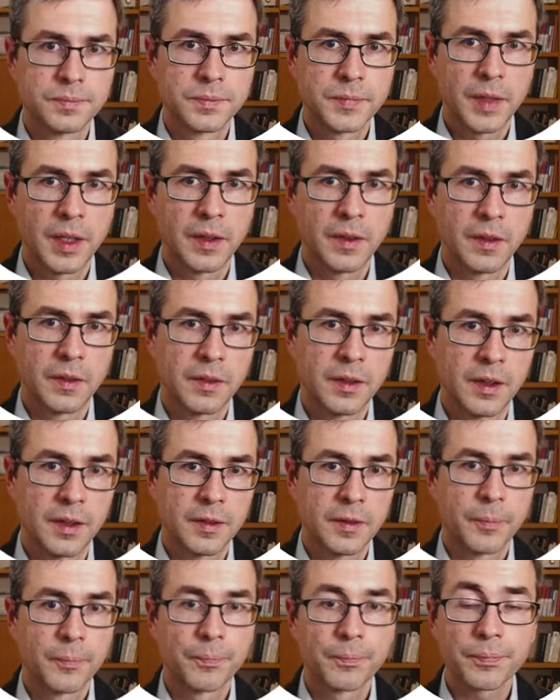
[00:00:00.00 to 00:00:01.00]
in this
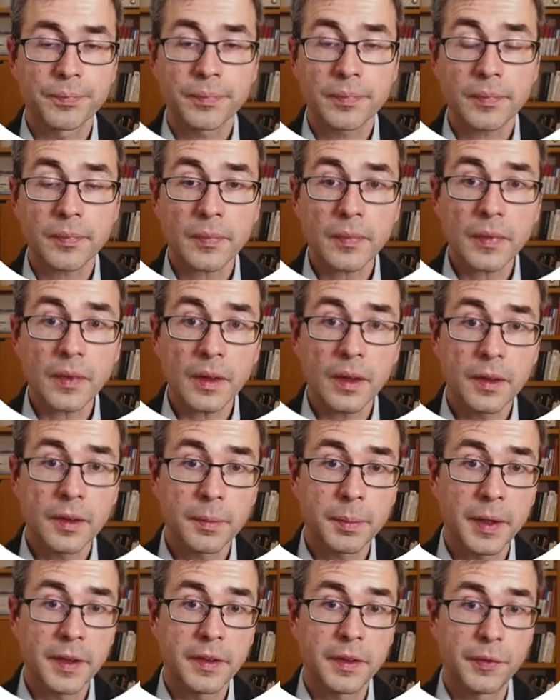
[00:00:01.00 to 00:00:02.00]
case.
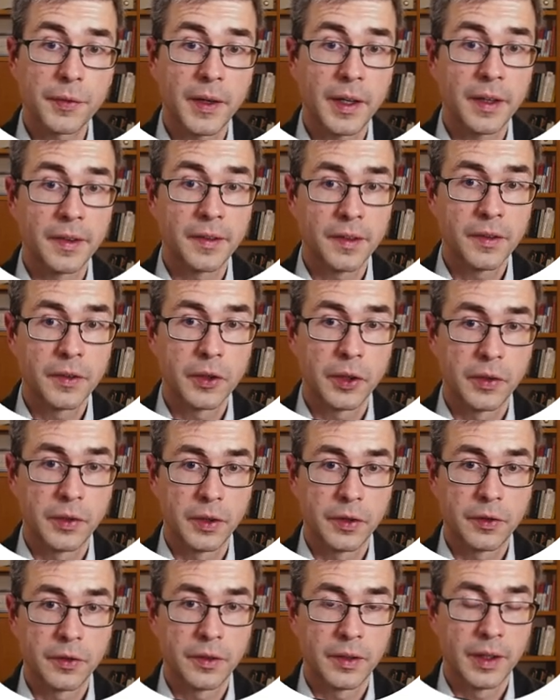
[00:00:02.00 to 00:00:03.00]
Specifying this
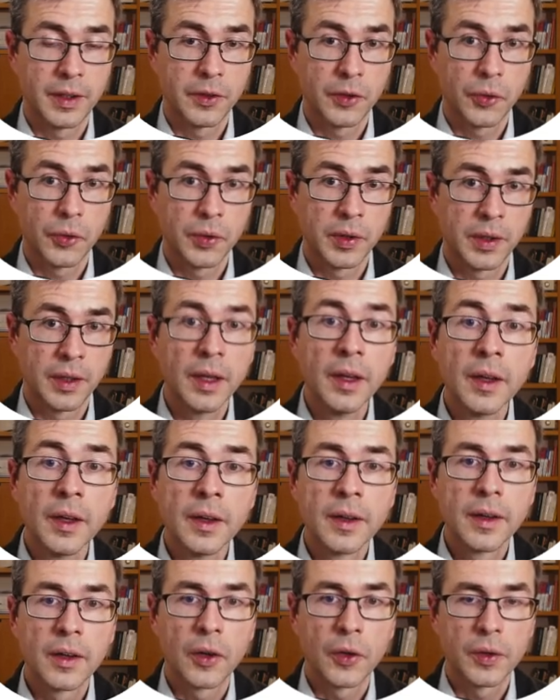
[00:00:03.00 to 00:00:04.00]
condition and only
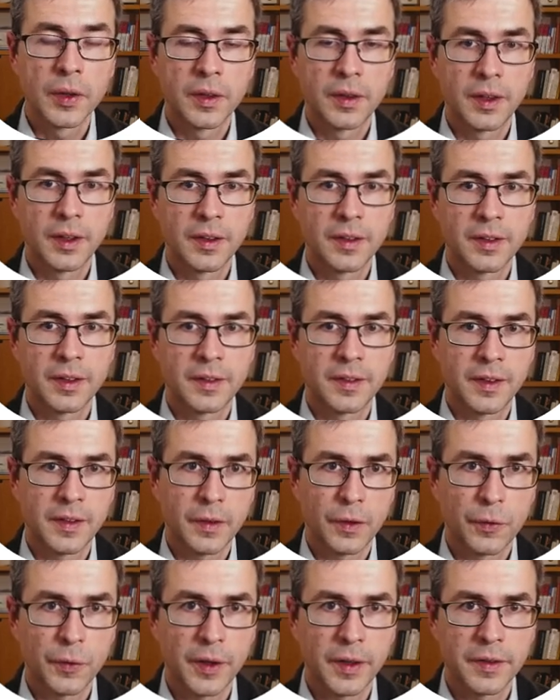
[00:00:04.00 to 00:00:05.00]
things that
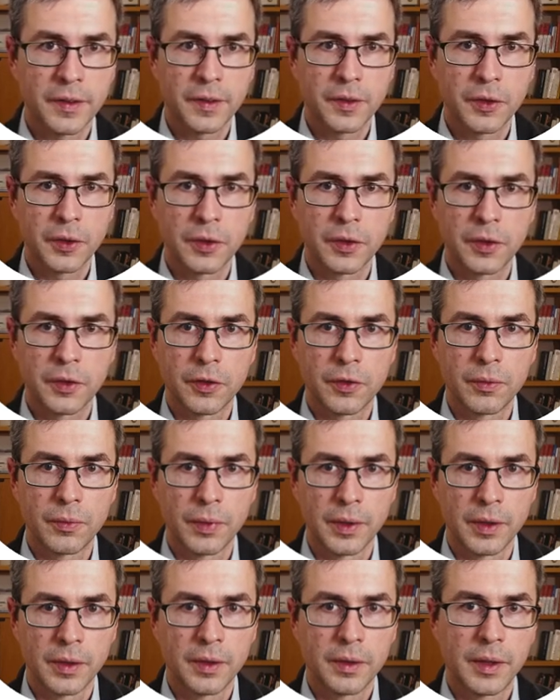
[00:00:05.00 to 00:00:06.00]
satisfy this condition
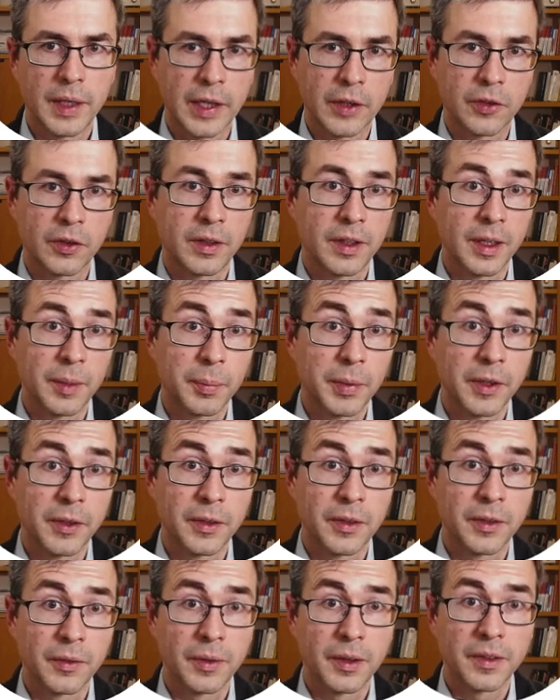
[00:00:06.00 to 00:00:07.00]
will actually appear
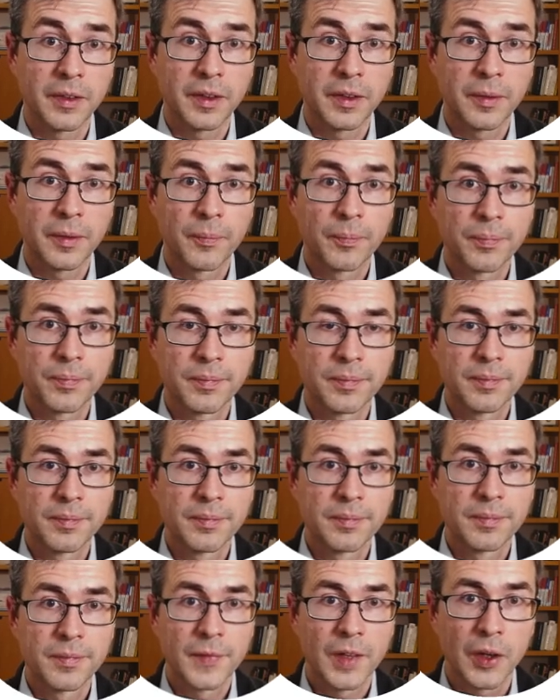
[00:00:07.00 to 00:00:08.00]
in the result.
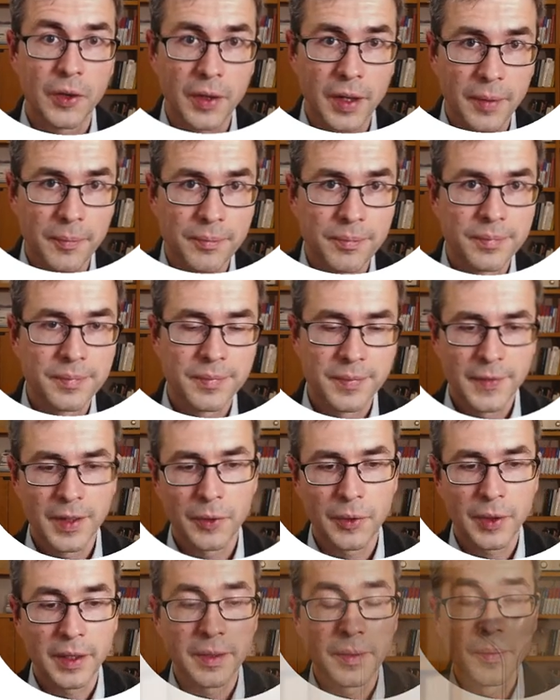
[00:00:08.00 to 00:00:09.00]
Okay, right.